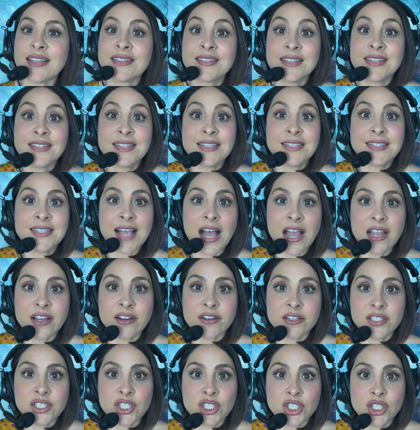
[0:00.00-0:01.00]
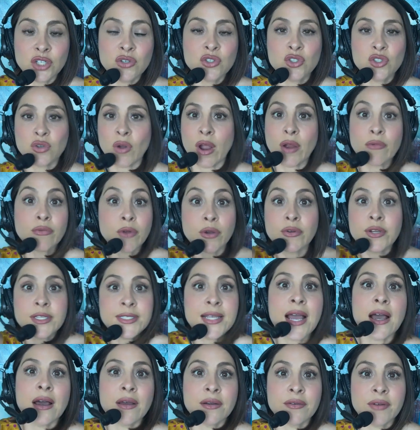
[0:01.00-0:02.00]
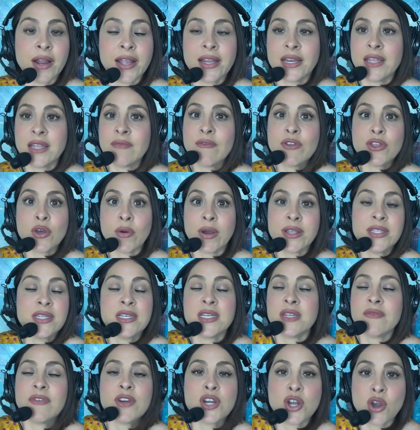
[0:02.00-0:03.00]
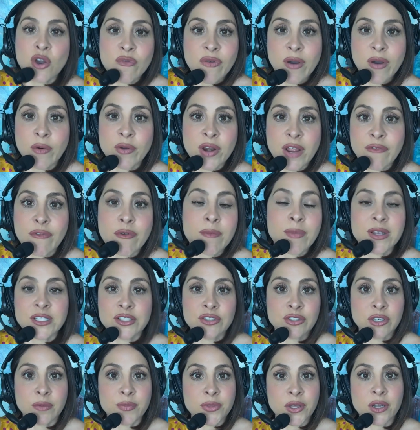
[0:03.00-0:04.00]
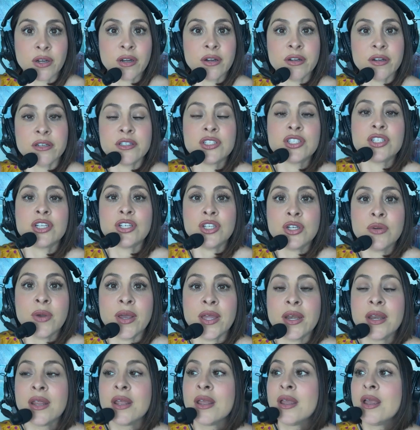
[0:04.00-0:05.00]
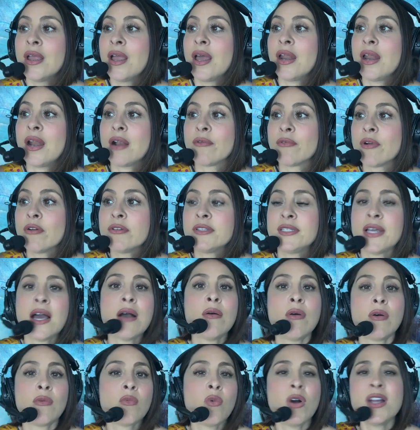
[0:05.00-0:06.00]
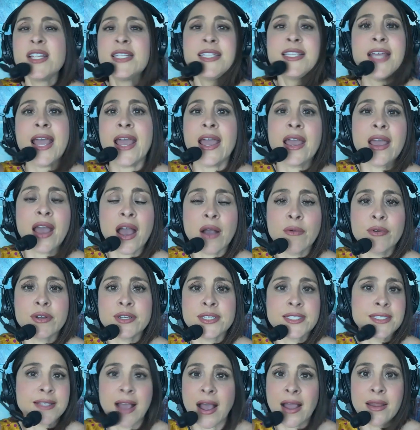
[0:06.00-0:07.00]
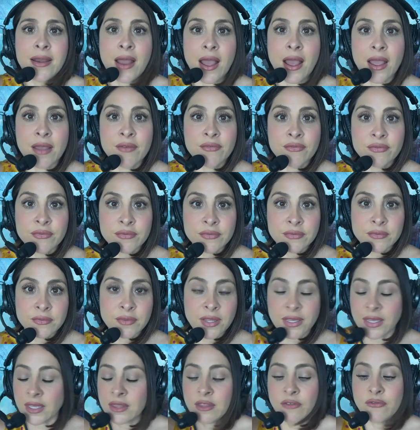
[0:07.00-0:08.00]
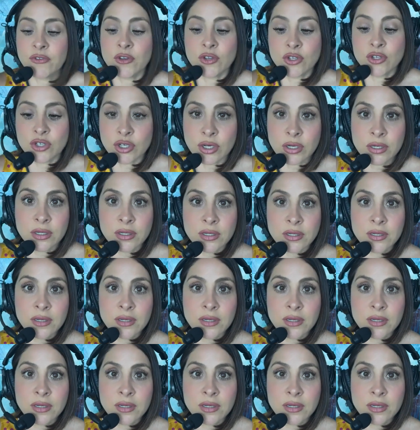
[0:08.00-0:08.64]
desire to do. So I wrote it down, right? Even though I didn't even know if I would ever muster up the courage to do it. And I wrote down, well, one day I want to skydive, like in the future.